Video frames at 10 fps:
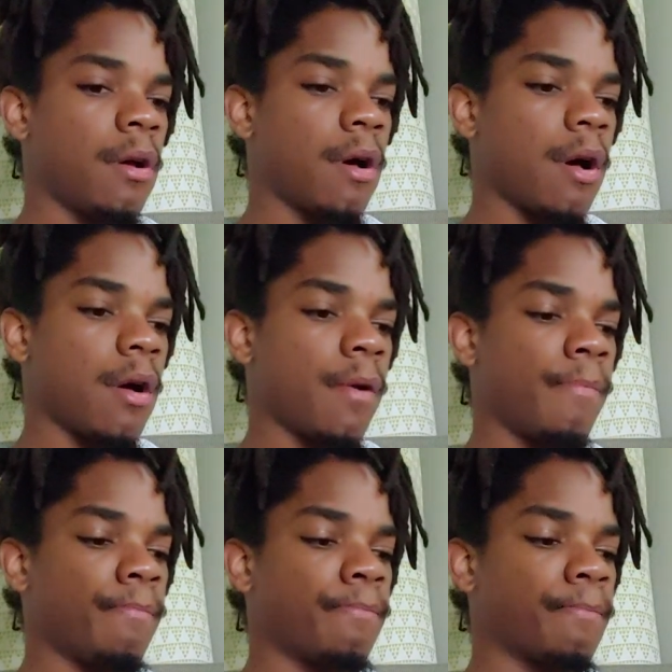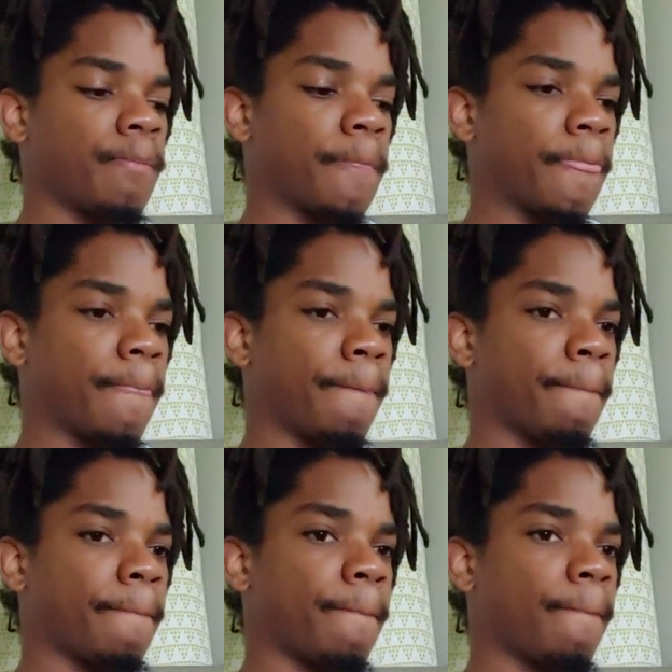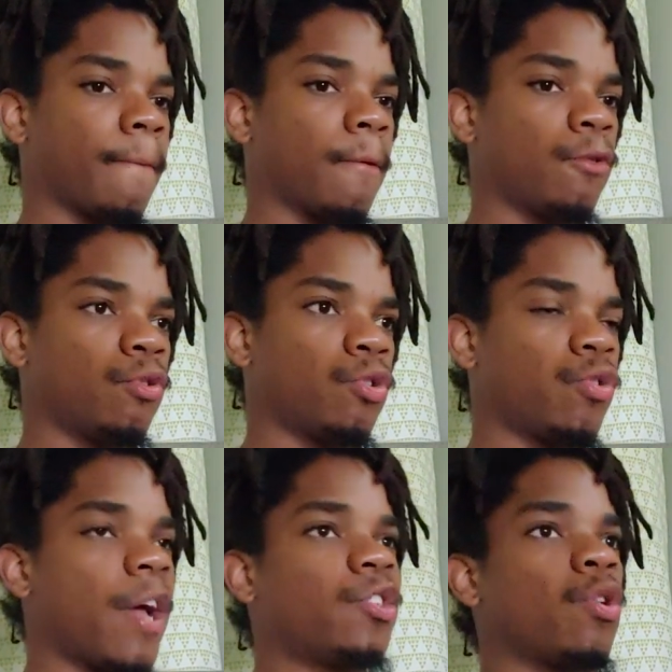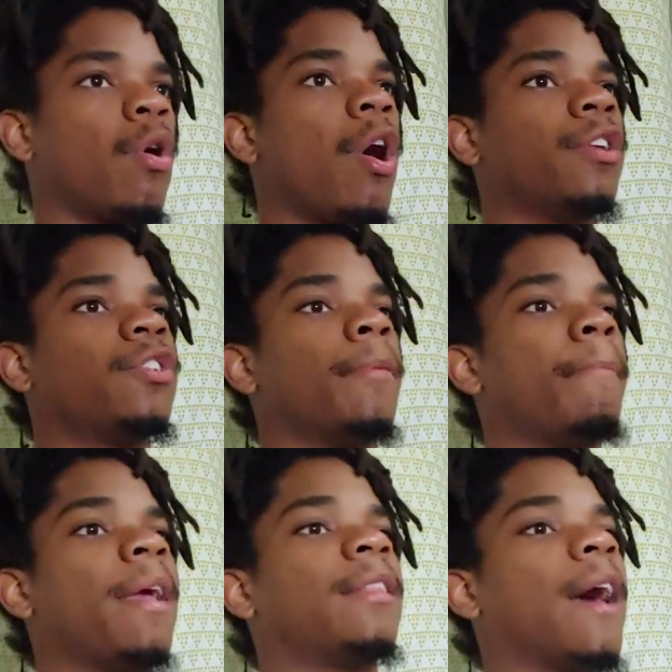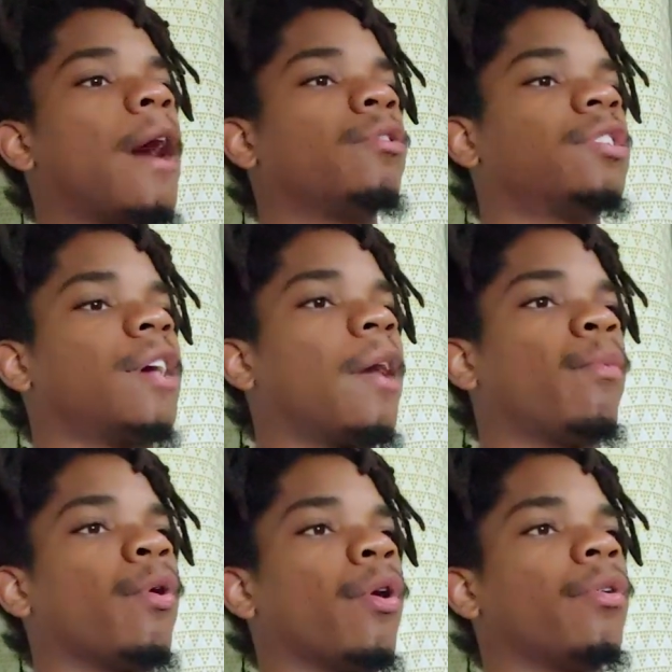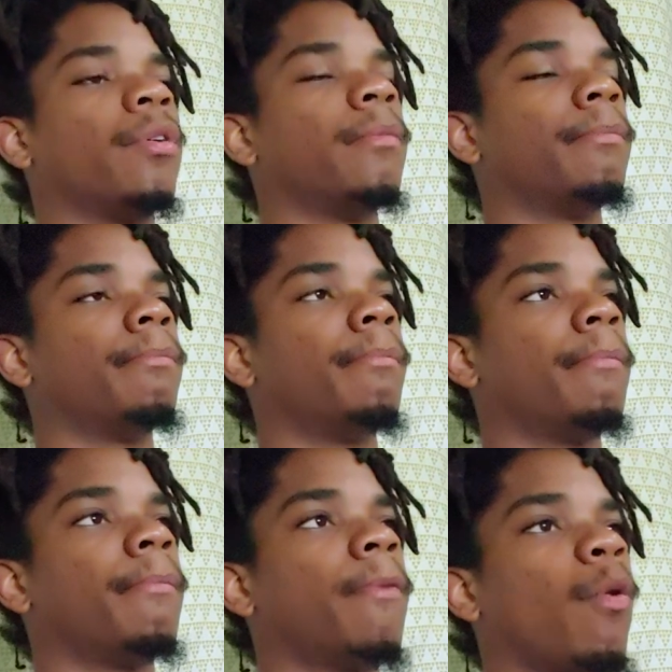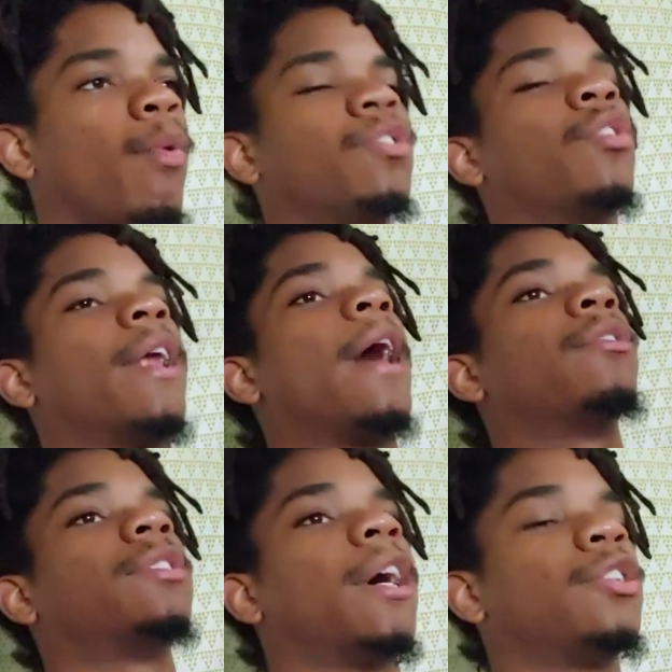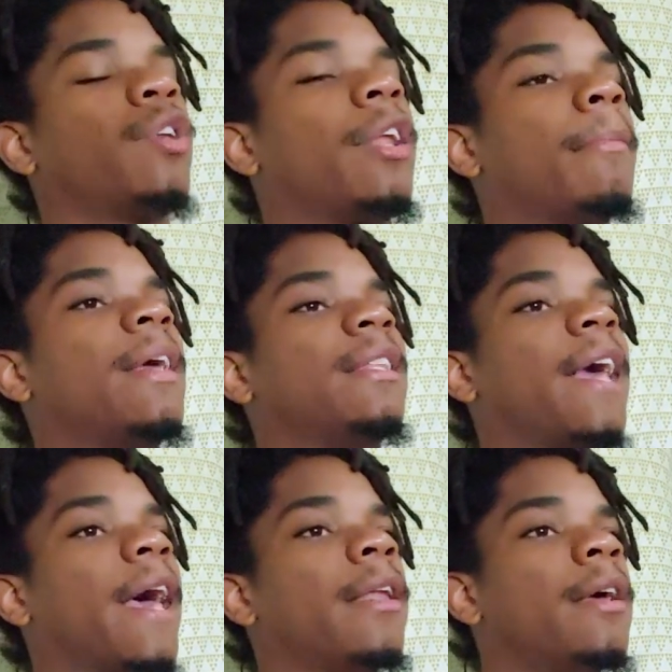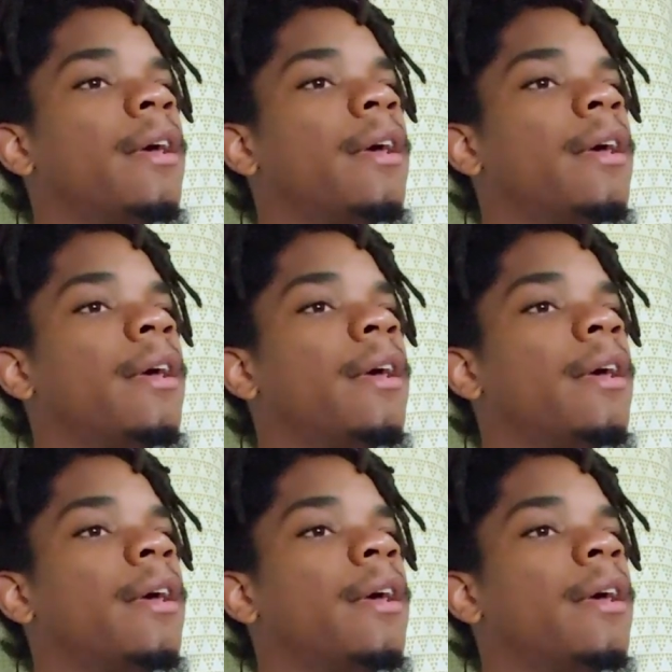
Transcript: um, trying so hard to make the outside world or what's on the outside, trying to make that